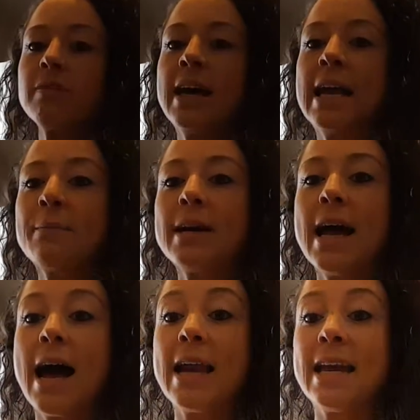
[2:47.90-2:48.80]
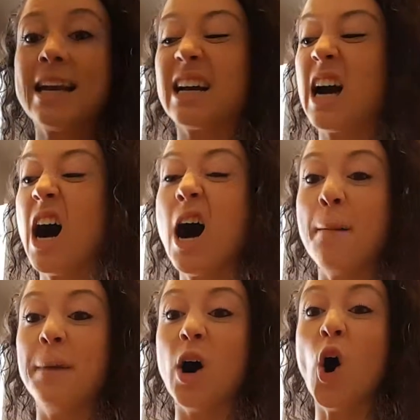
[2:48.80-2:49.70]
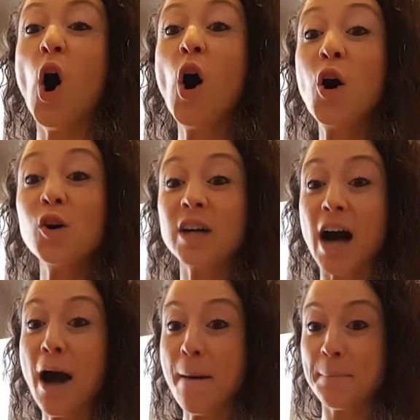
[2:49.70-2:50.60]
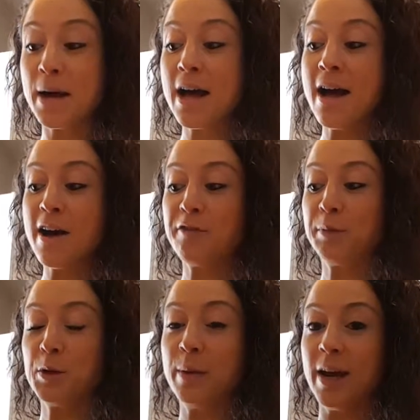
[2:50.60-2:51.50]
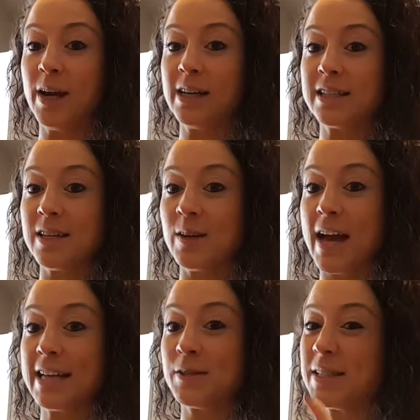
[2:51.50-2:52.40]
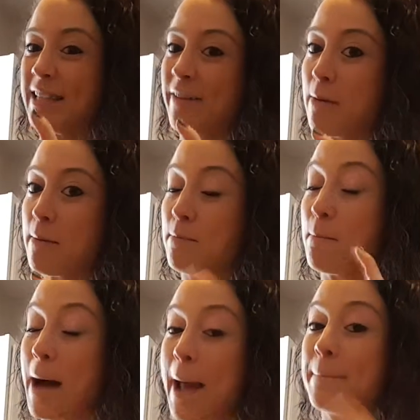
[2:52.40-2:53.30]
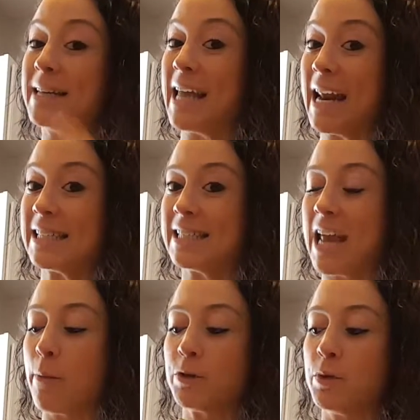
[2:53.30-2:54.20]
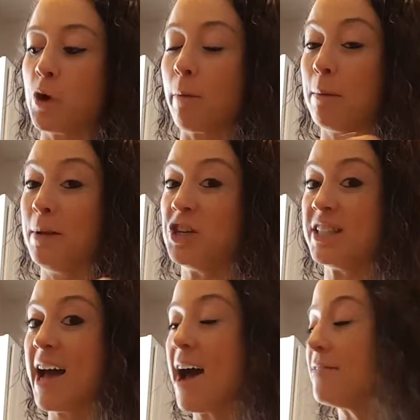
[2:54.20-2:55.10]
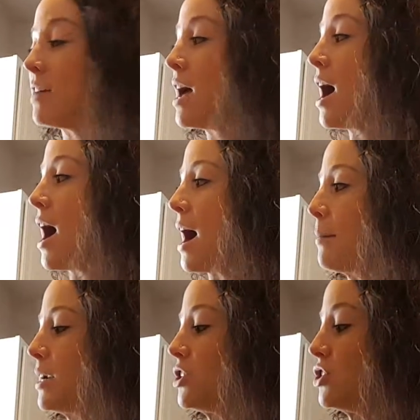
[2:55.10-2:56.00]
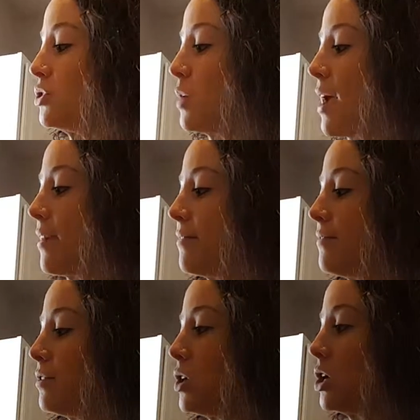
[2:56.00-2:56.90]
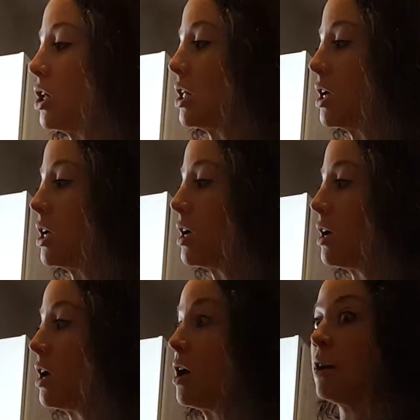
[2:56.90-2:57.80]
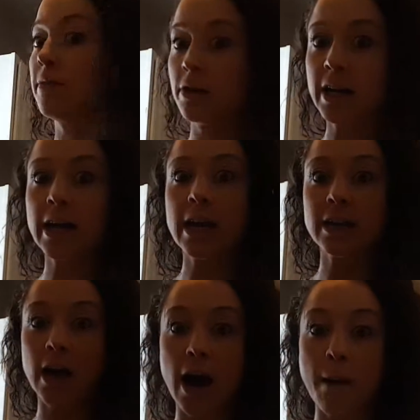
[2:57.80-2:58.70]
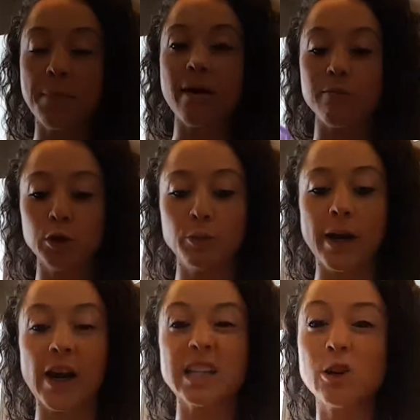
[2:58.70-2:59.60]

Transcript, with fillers: And I'm gonna add in a cup, a whole cup of blueberries. Okay, so instead of my, my banana today, which would normally be just half, I'm gonna do a full freaking cup of blueberries.